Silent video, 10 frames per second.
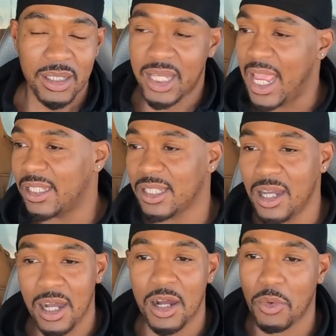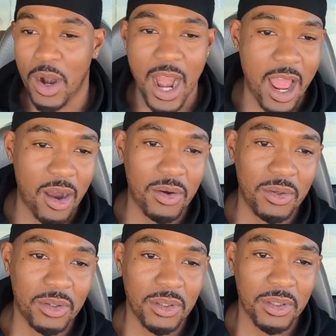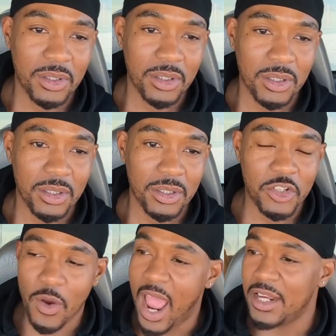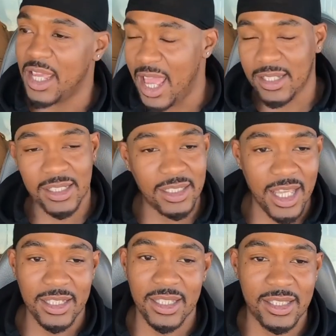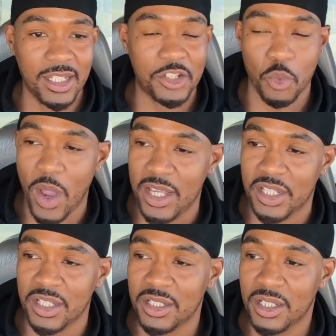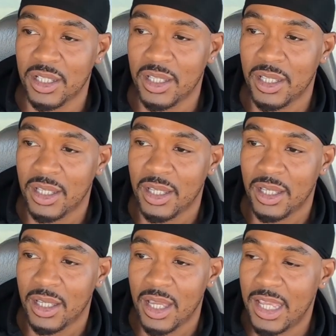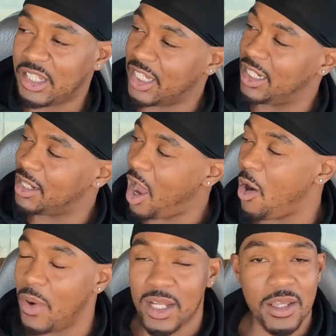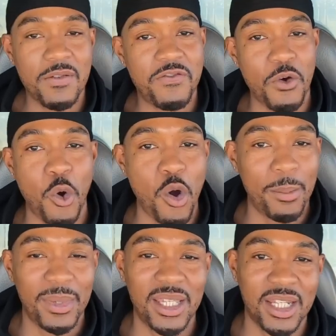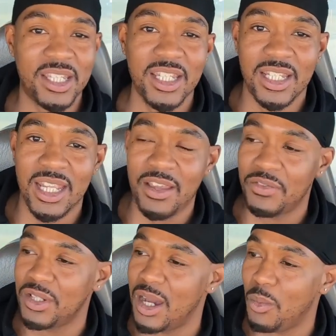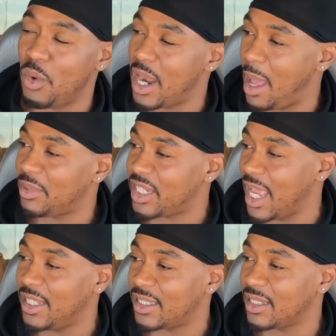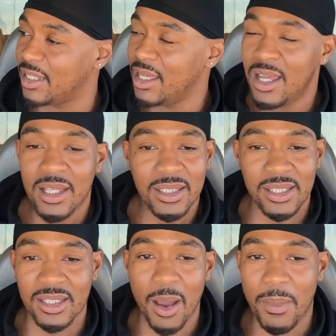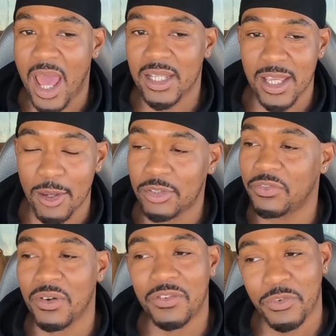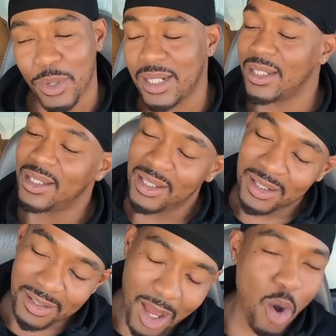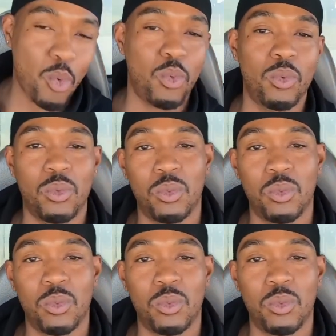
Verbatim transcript: chasing her around, trying to escalate the situation. And she didn't already inform me that she giving up what I'm chasing to somebody else for free. No.